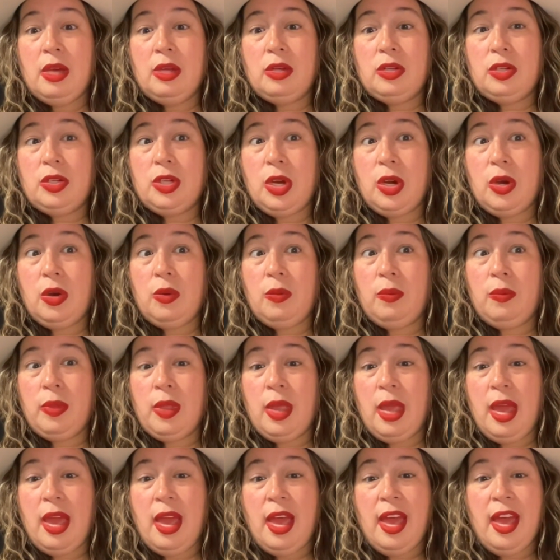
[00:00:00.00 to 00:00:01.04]
So
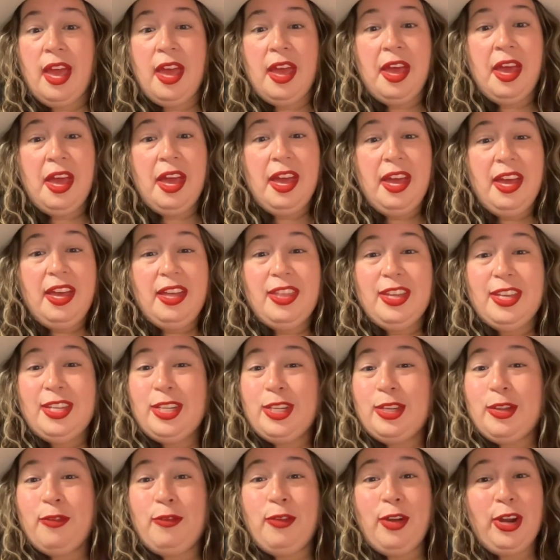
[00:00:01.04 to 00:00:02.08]
this
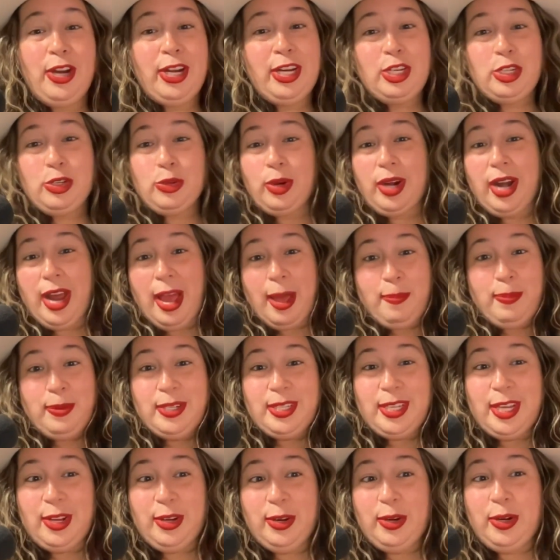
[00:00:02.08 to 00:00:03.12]
is a very short
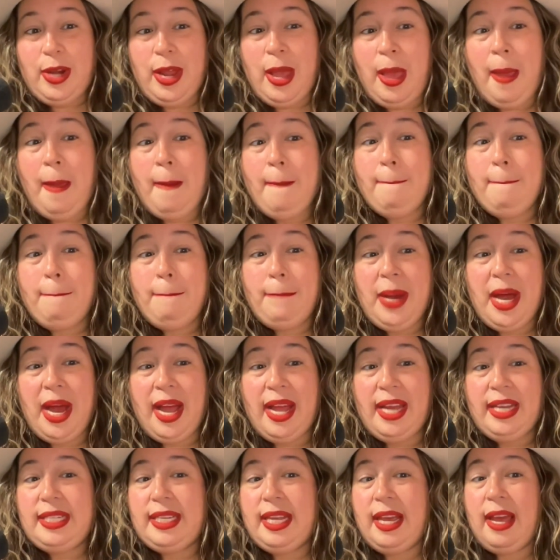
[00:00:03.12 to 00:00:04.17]
episode,
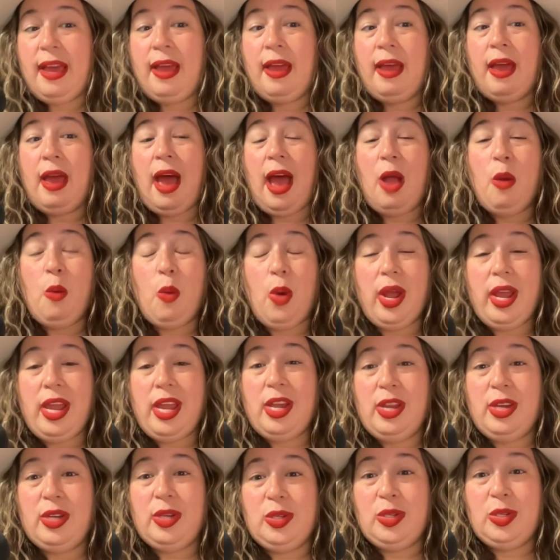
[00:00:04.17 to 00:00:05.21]
but I want
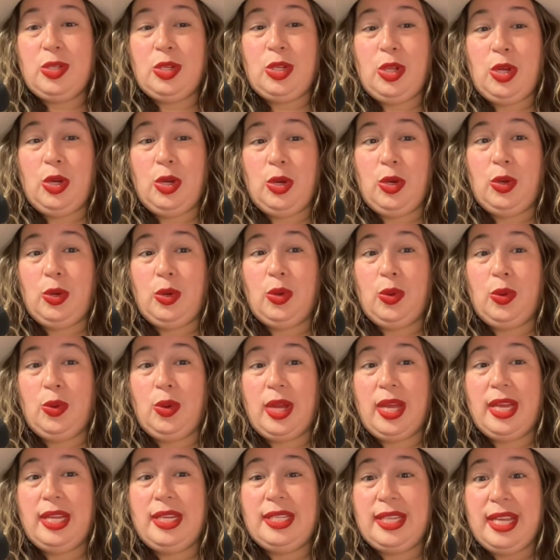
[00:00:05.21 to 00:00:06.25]
you to
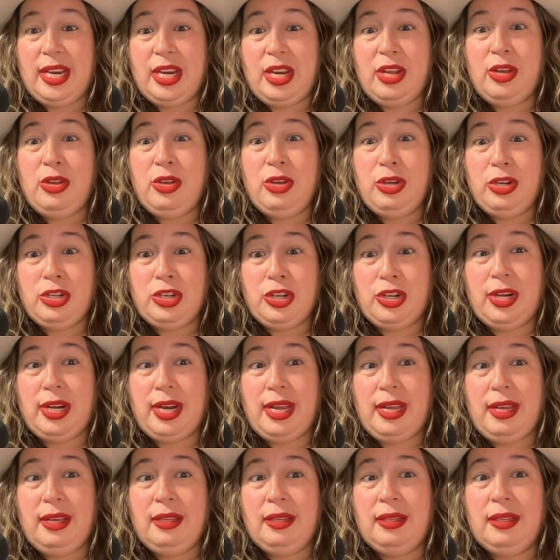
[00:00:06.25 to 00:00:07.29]
continue your
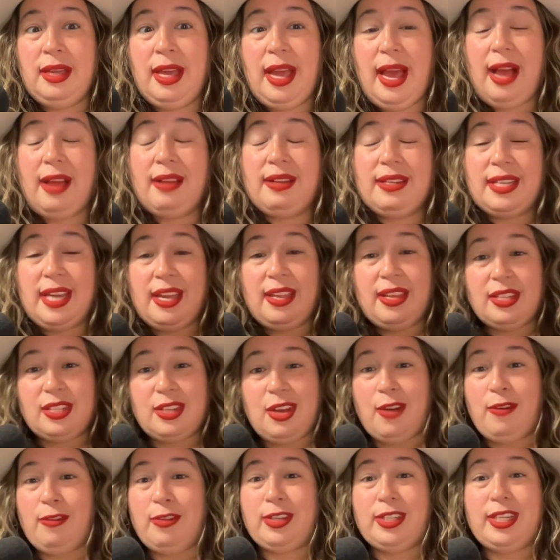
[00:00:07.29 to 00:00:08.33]
journey outside this
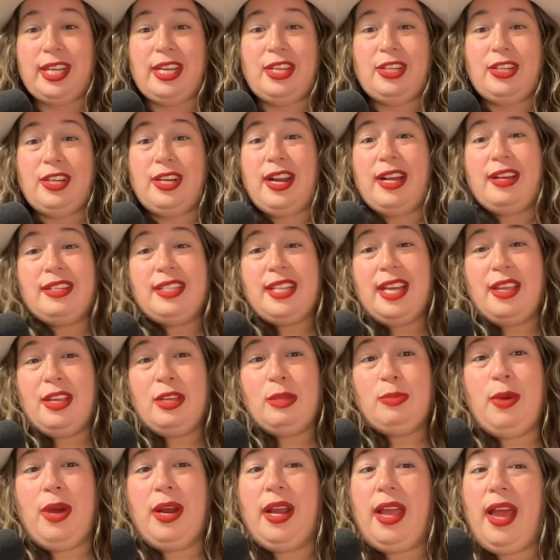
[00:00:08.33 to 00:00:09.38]
conversation, outside this
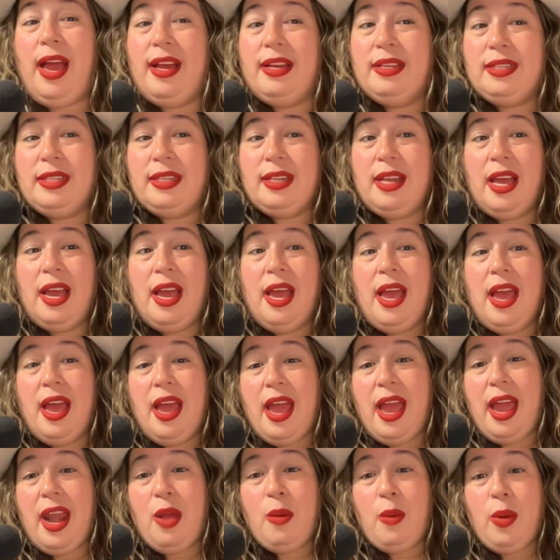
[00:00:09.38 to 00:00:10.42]
podcast.
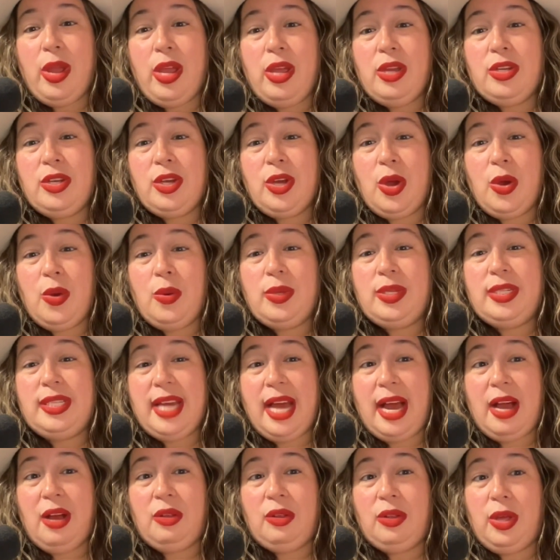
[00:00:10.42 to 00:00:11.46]
And I want you to go
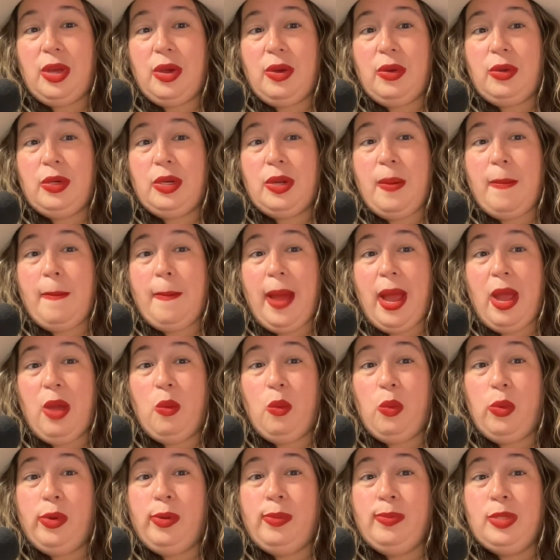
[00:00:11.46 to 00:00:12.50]
download my
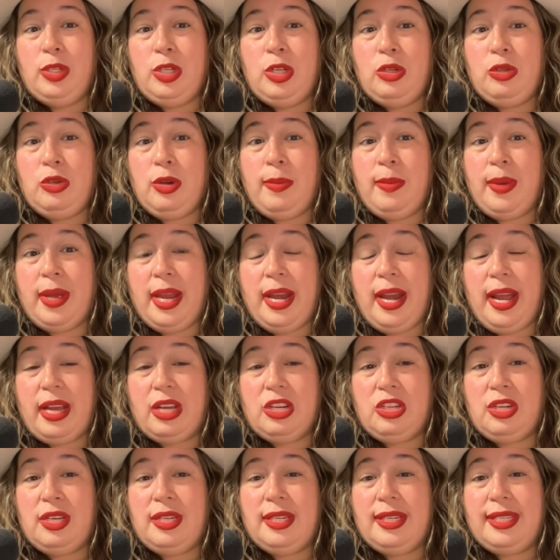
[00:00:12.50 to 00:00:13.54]
Womb to Dream
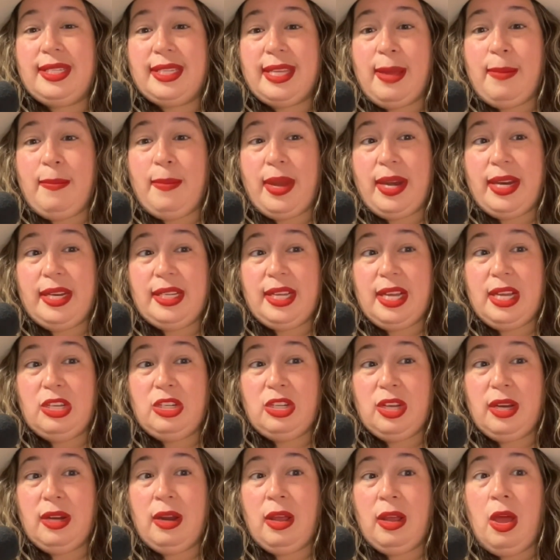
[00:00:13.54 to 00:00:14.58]
Connection sleep
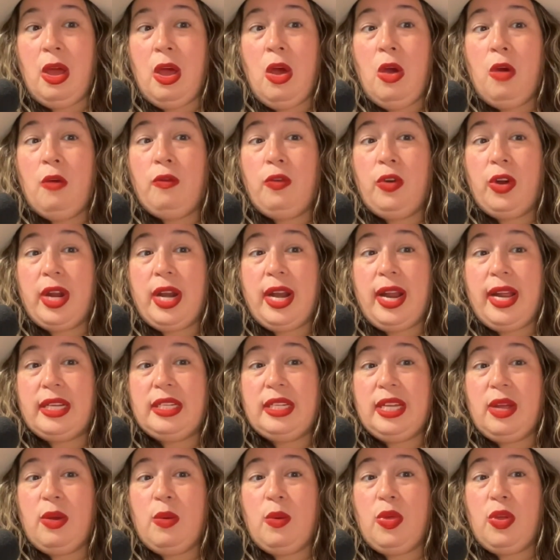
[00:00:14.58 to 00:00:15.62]
meditation for
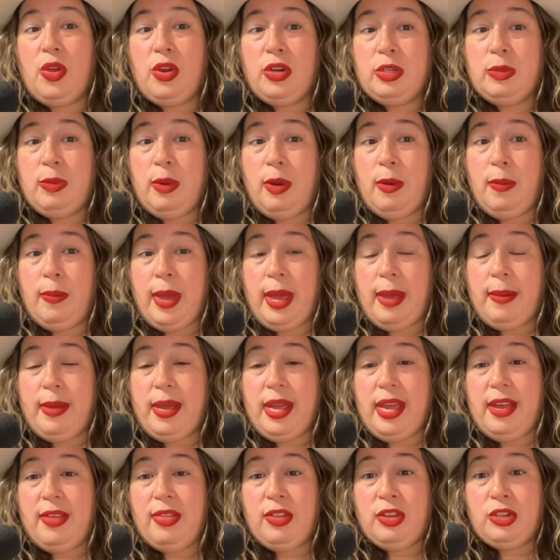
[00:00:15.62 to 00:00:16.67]
connecting with your spirit baby
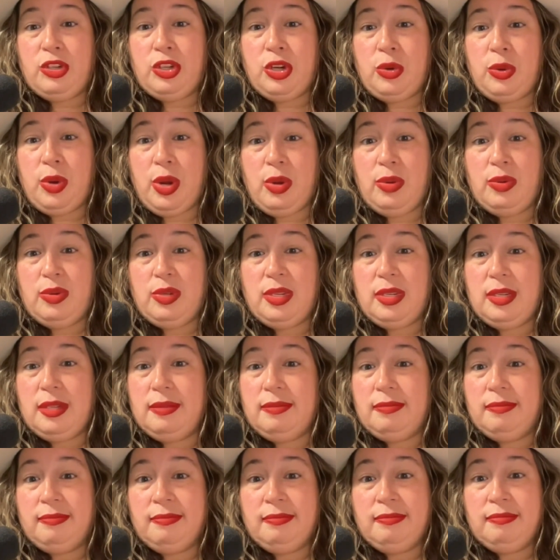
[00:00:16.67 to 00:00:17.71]
in the show notes.
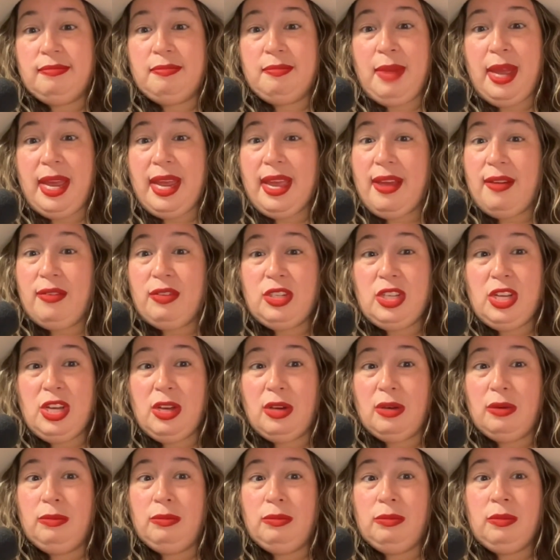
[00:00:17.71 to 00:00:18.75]
My gift to
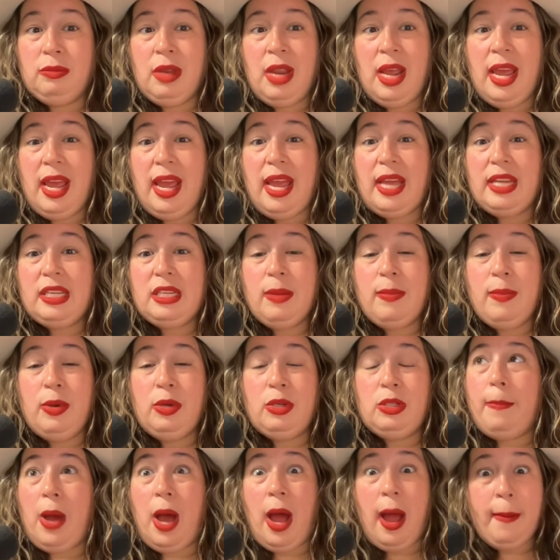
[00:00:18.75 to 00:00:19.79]
you. It's the
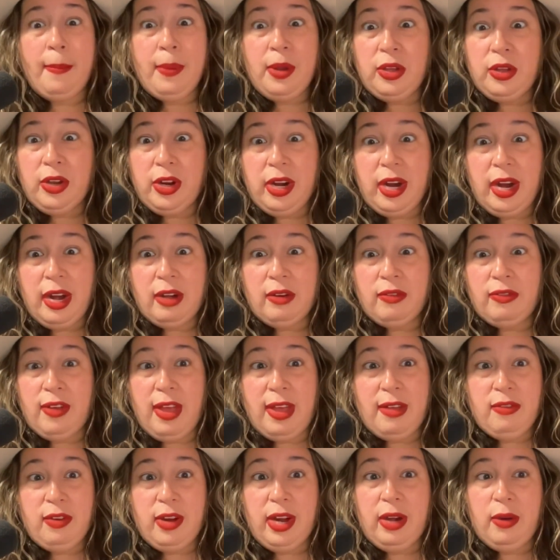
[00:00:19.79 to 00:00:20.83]
most popular and
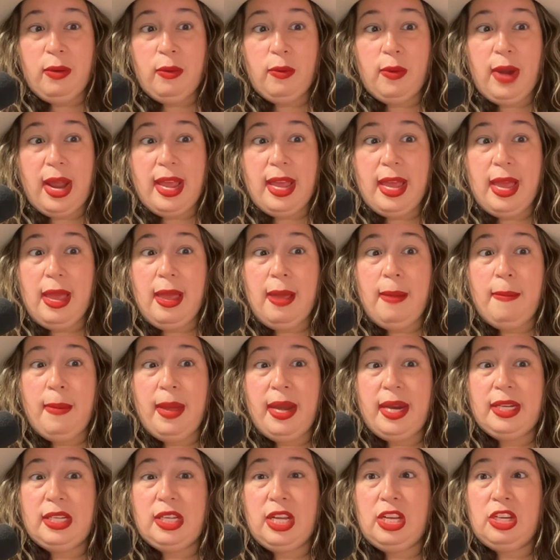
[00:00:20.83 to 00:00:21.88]
favorite Reiki
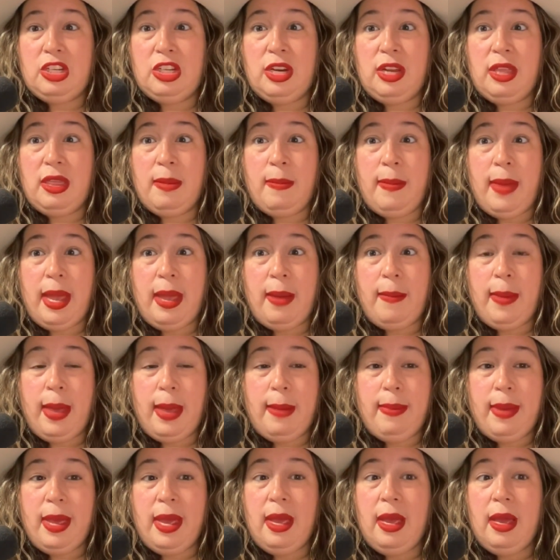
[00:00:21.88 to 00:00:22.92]
meditation in the Make a
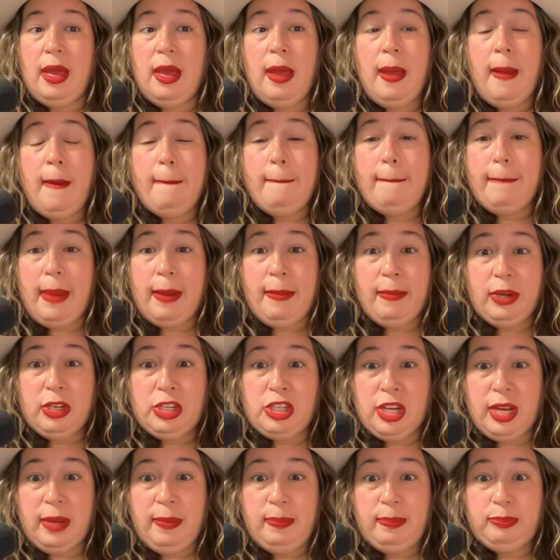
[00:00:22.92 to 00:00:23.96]
Baby
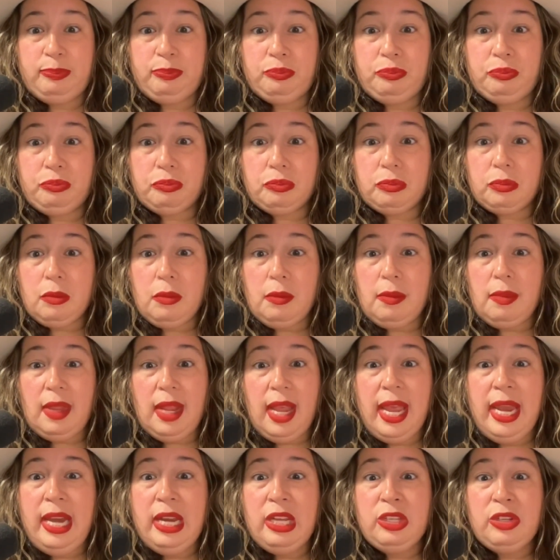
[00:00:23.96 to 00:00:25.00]
membership,
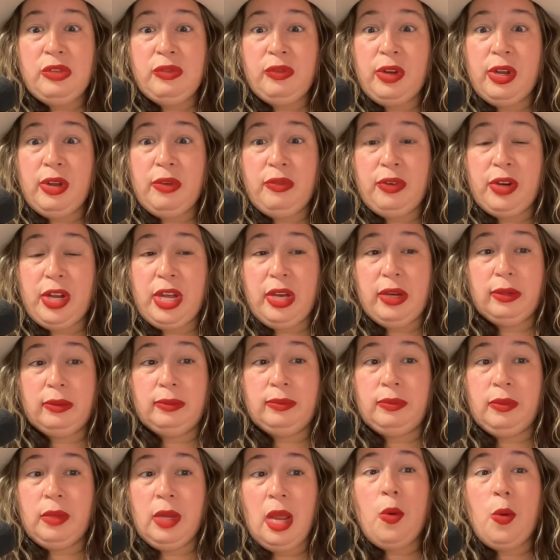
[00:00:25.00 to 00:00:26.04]
and it's free for you.
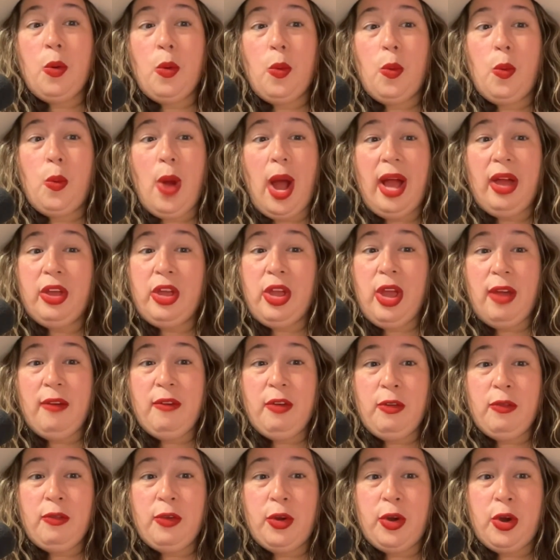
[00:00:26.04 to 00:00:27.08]
While you have
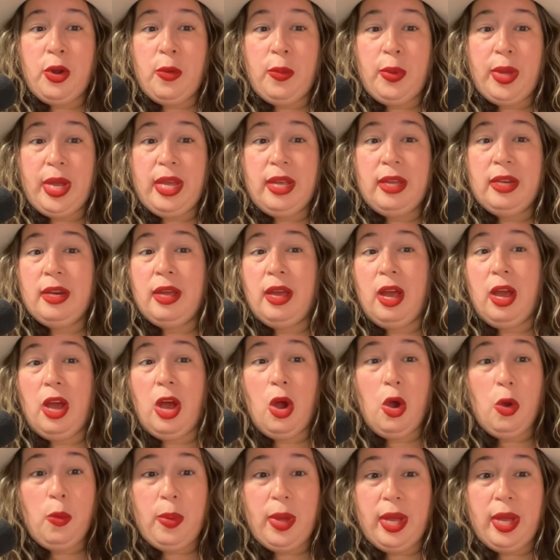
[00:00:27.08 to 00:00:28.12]
your phone
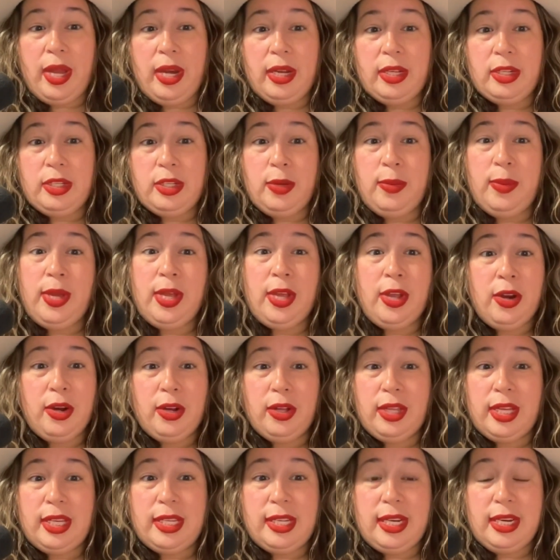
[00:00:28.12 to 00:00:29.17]
open, assuming you're
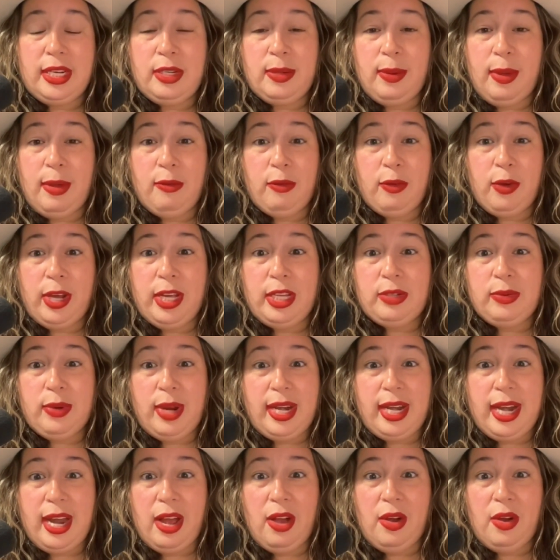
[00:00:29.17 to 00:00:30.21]
listening to my voice
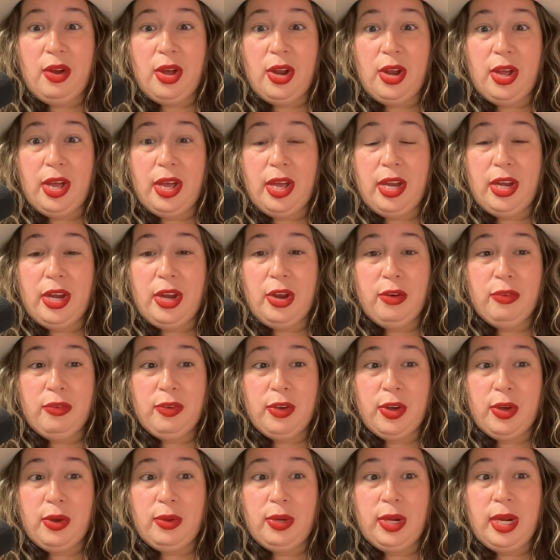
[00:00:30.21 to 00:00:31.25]
right now on your
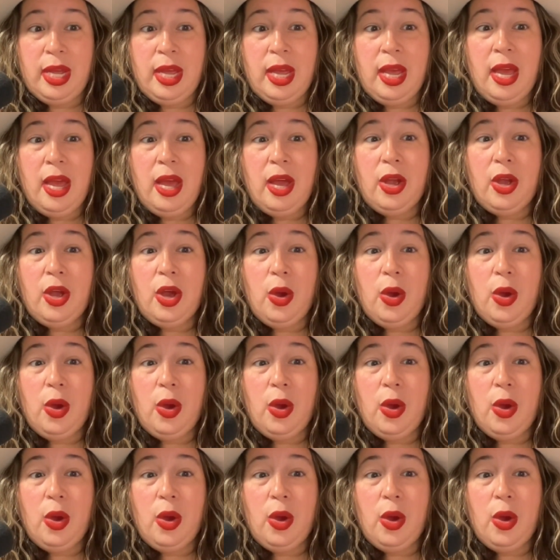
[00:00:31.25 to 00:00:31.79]
phone, go